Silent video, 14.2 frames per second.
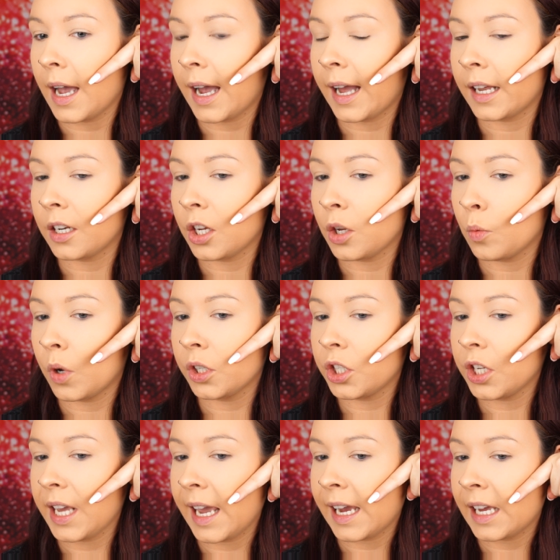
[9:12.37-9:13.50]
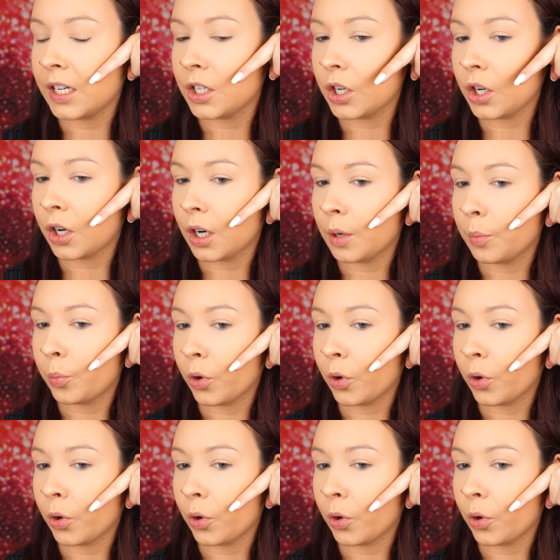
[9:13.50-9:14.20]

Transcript: and you want to end your